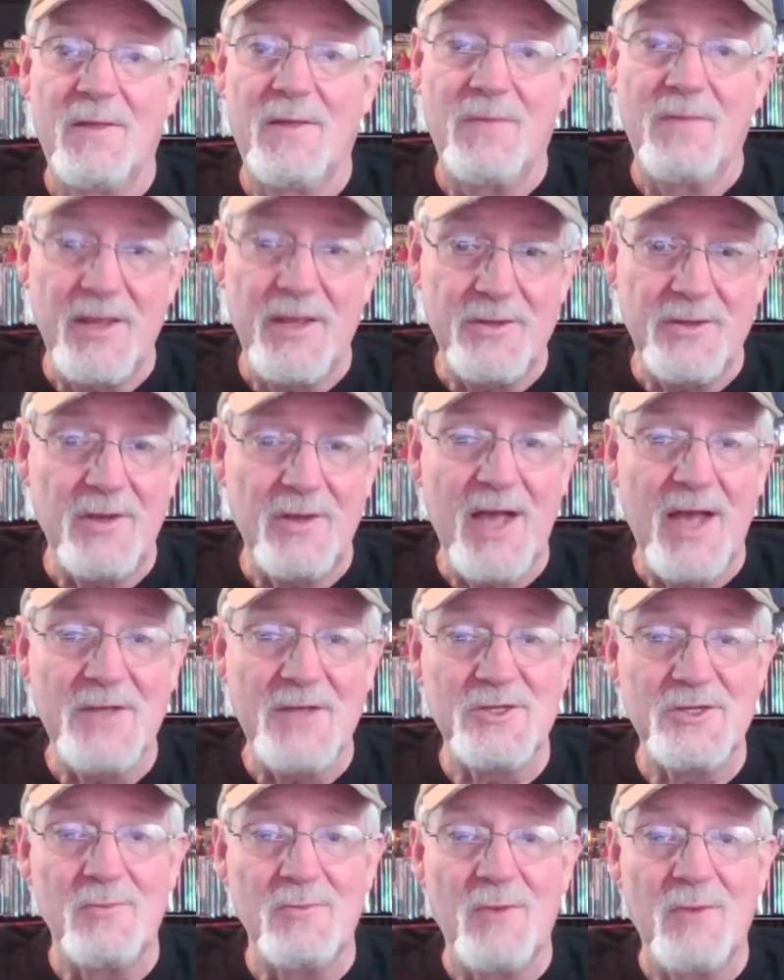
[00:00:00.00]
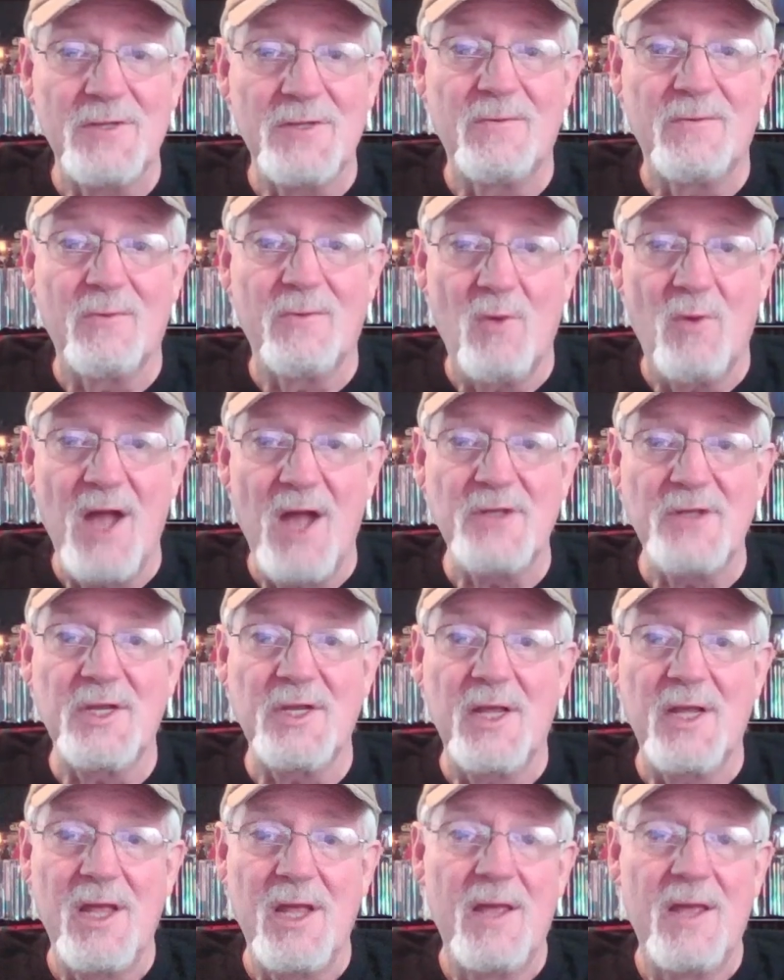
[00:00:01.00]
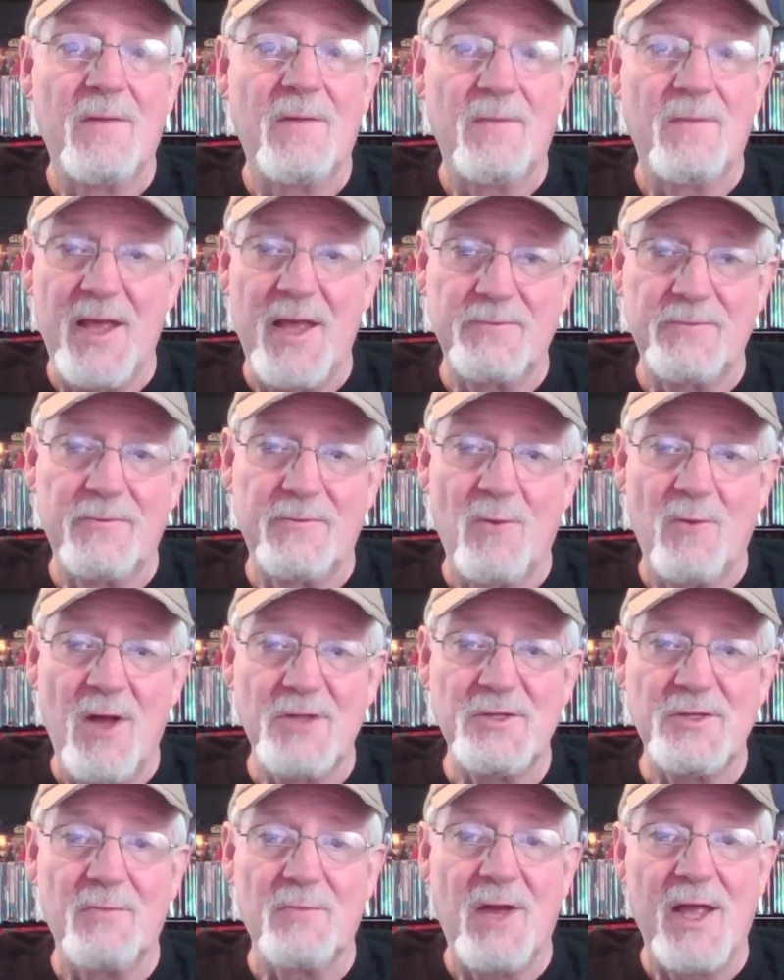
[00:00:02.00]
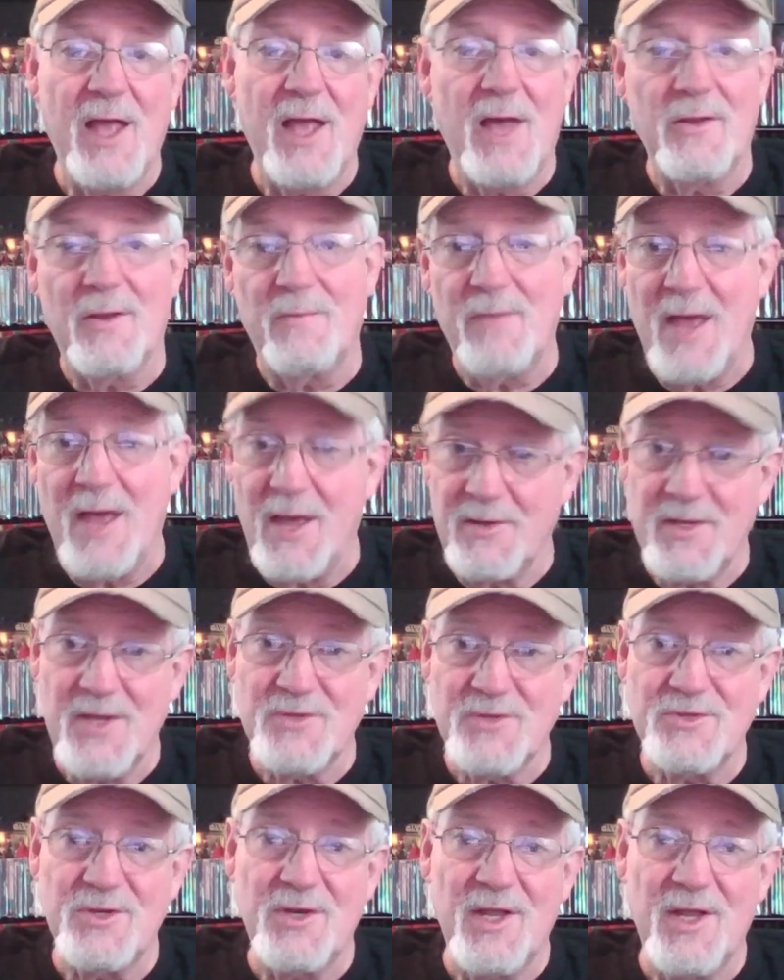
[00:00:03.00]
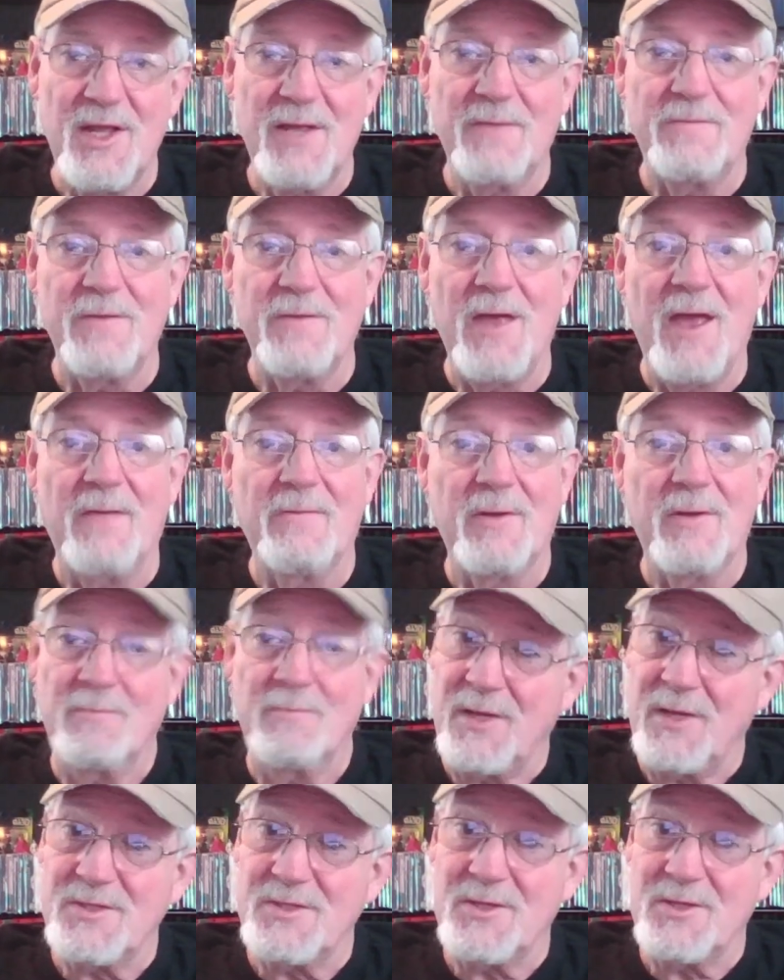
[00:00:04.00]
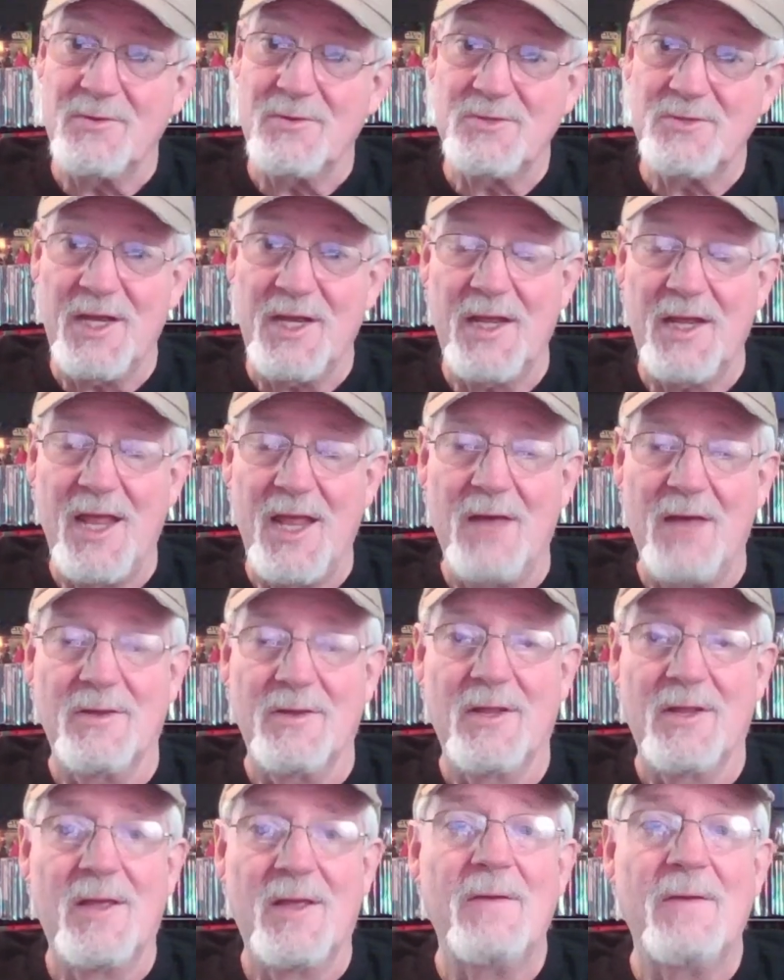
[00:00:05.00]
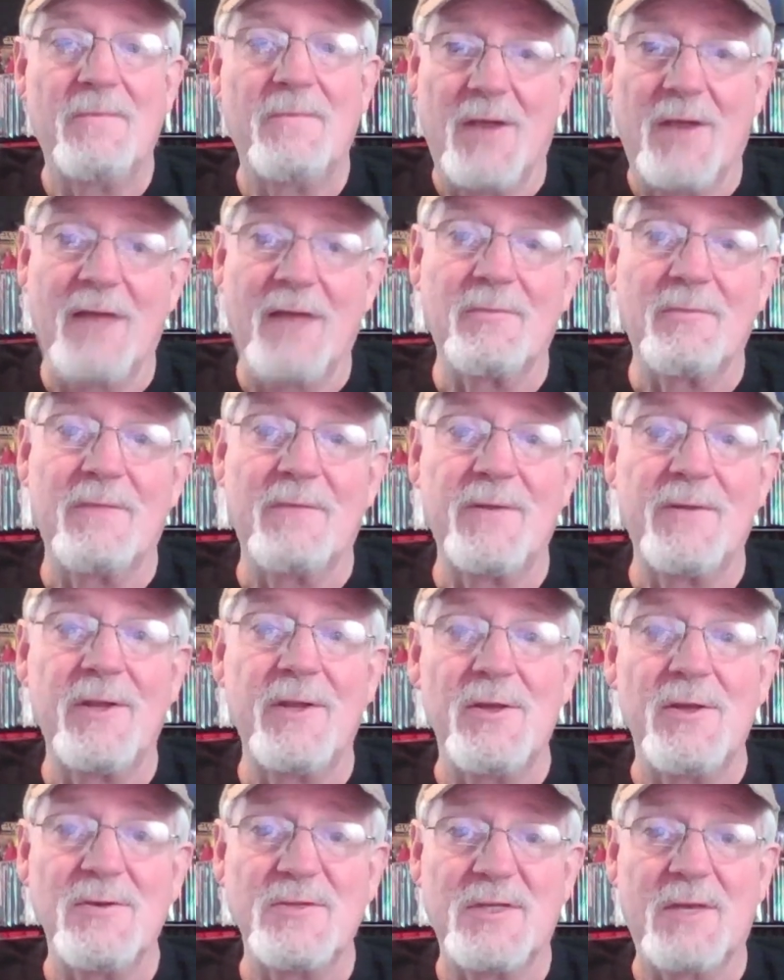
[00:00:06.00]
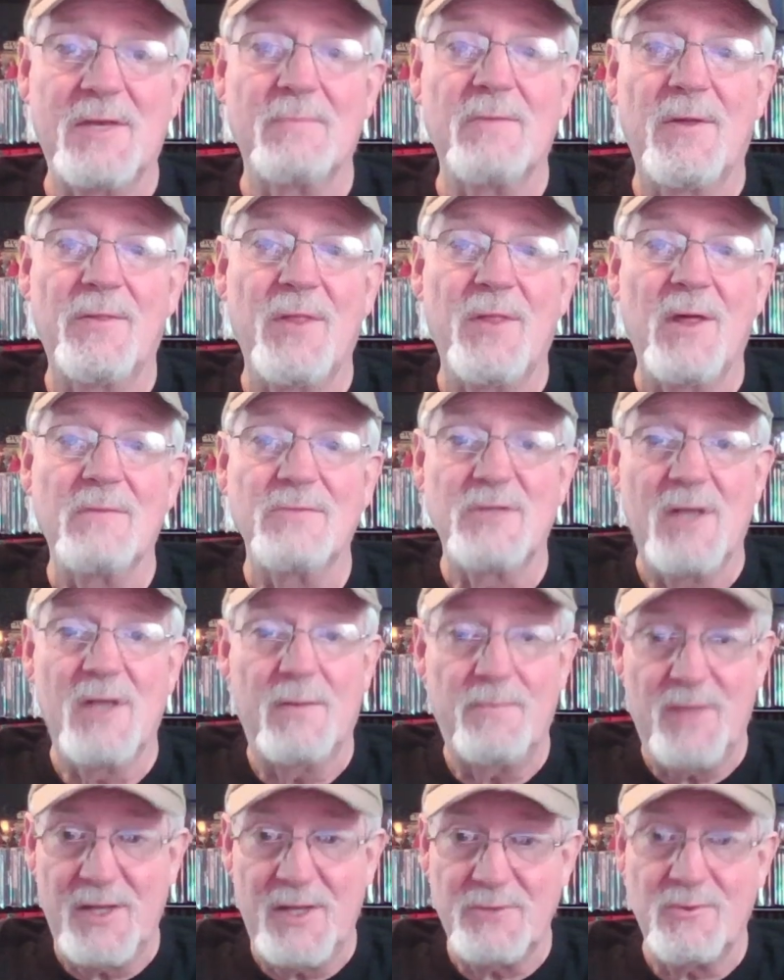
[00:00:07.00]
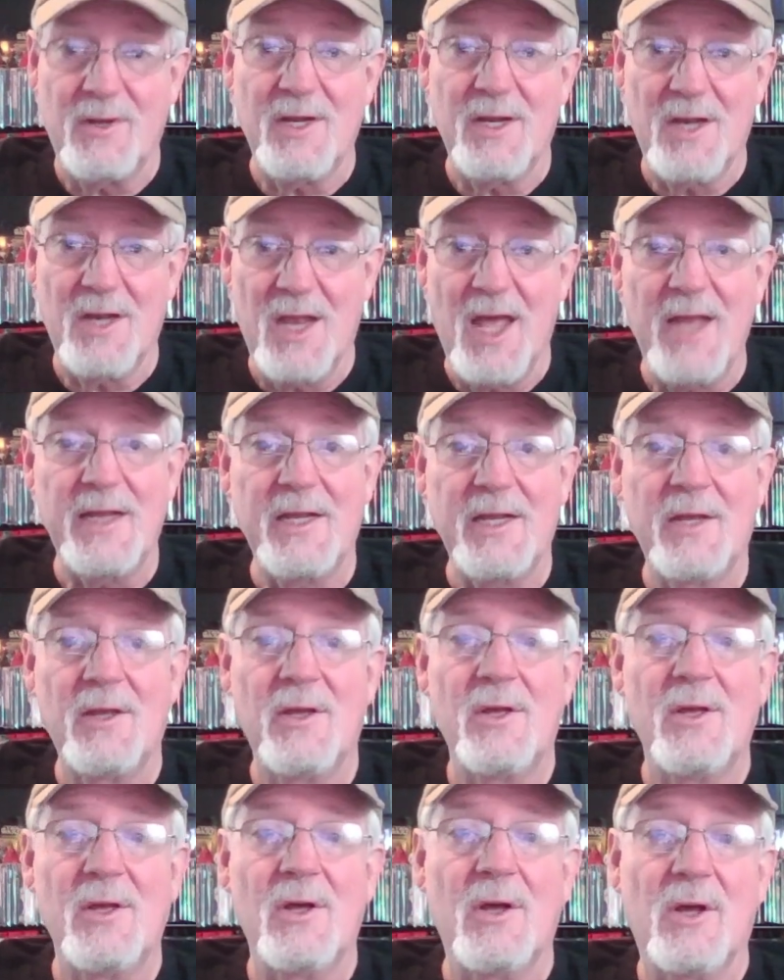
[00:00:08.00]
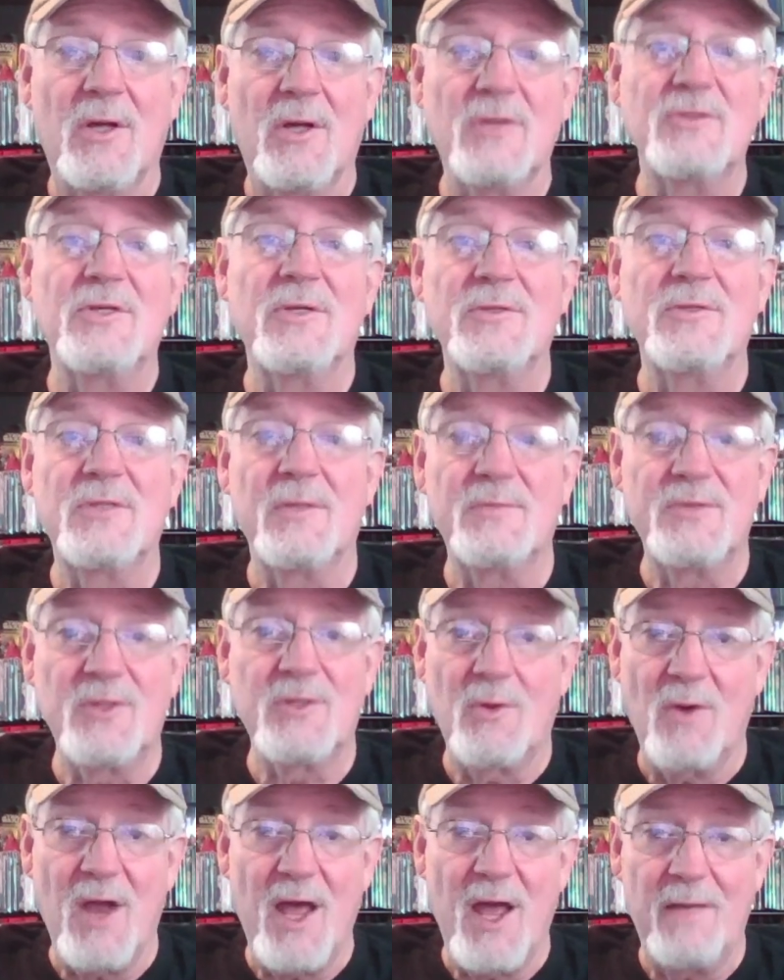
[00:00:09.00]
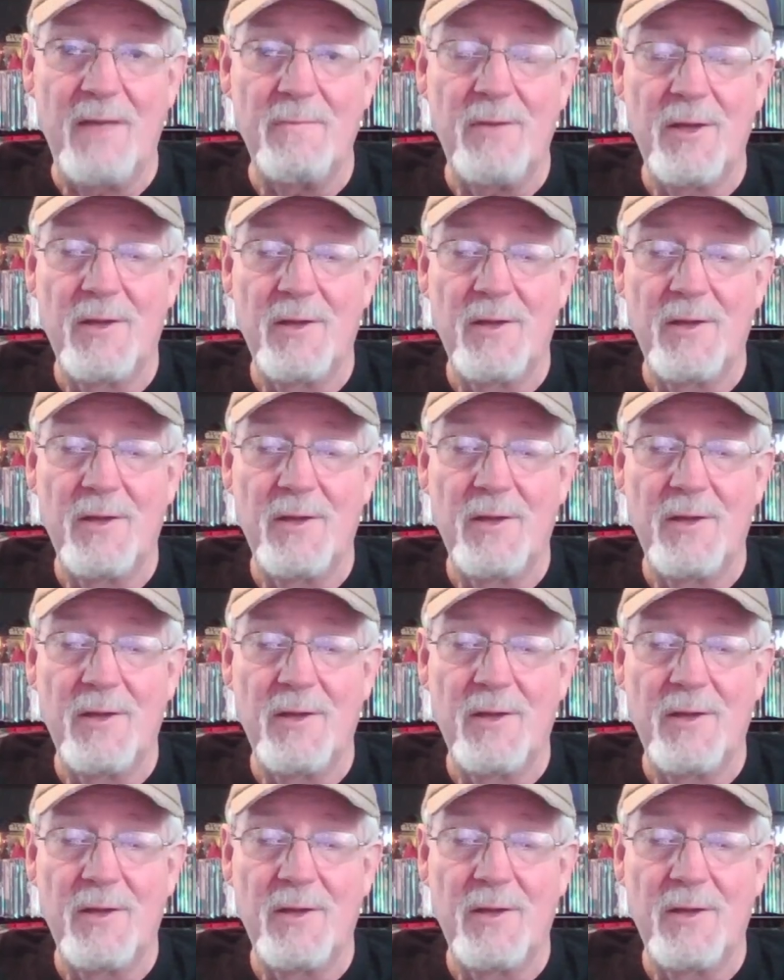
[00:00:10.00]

Thank you guys so much for watching. Thanks for watching my out and about yesterday. If you haven't, please go check it out. If you like my videos, give them a thumbs up. That's right, a like. Also subscribe.